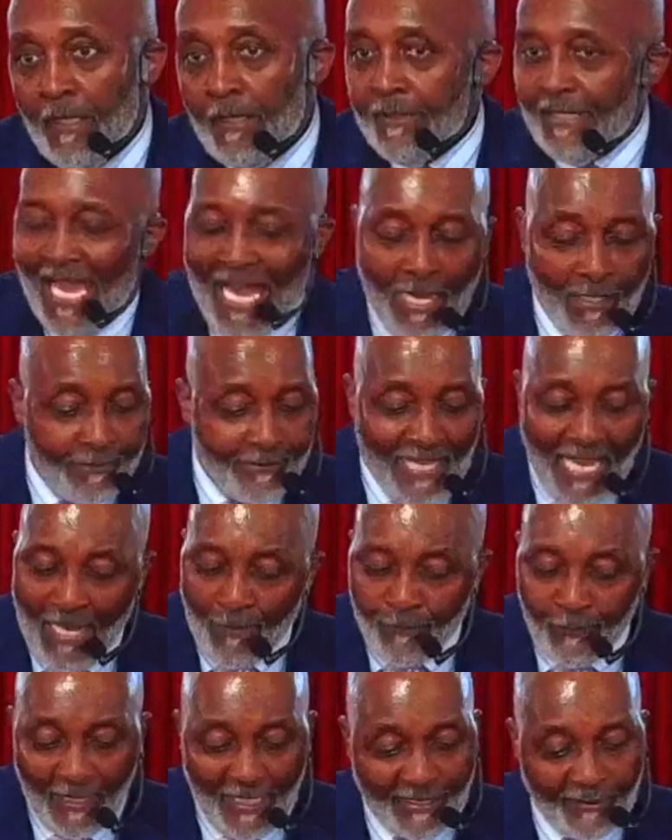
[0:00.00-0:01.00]
Y'all,
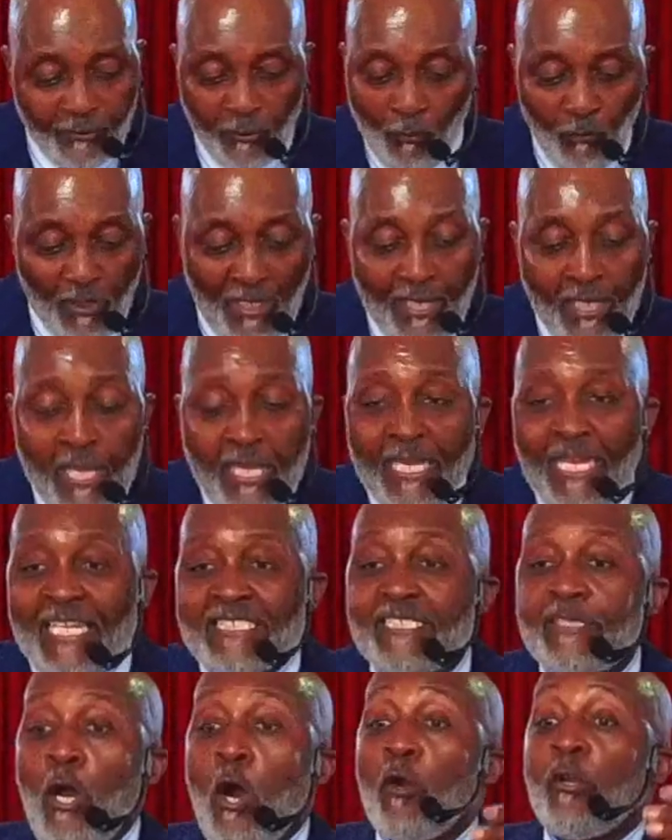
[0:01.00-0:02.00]
y'all play too much.
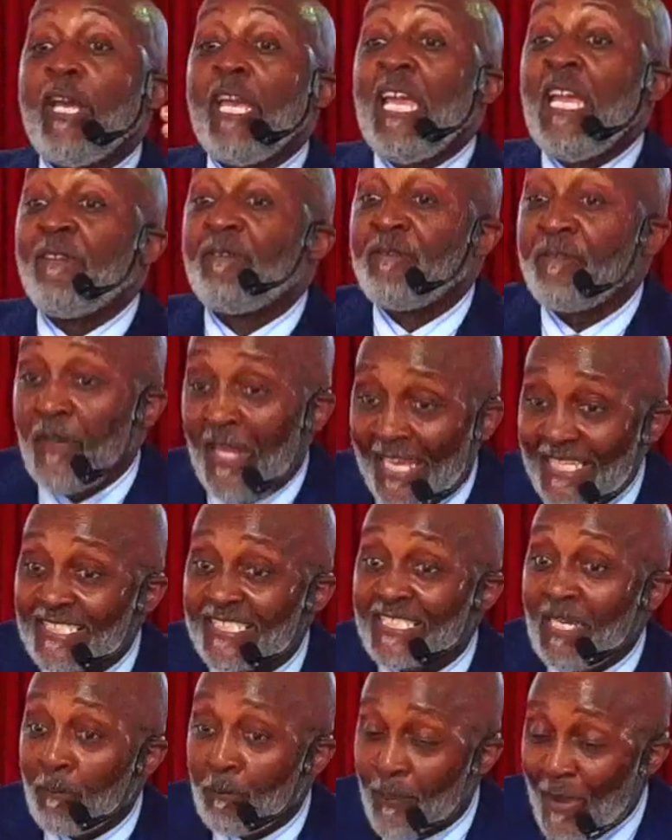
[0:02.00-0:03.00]
It's going to inflict
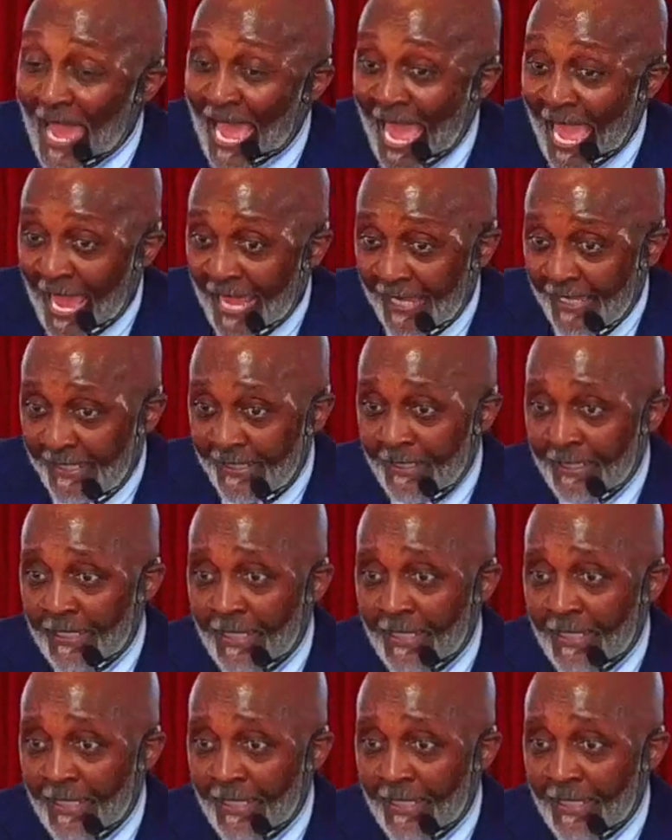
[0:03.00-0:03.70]
some pain.